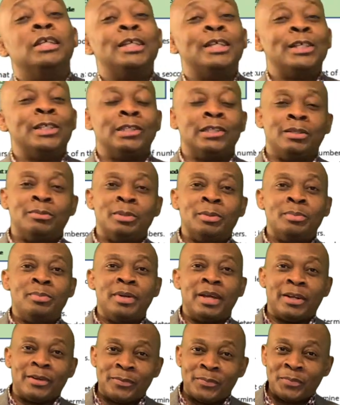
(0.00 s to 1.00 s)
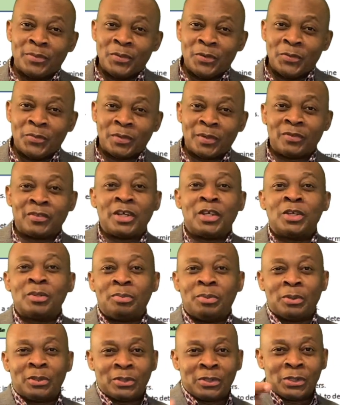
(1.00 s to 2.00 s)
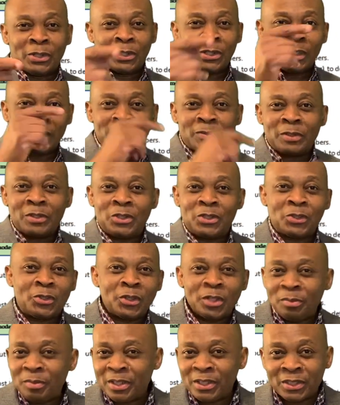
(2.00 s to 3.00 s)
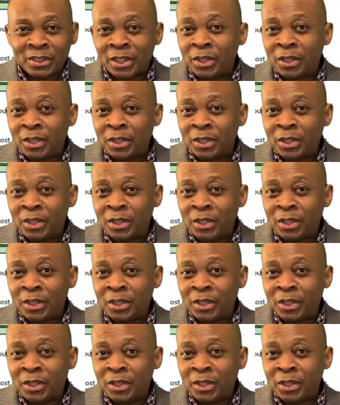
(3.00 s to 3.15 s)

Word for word: a little bit better. I want to thank you, boys and girls, for joining me today.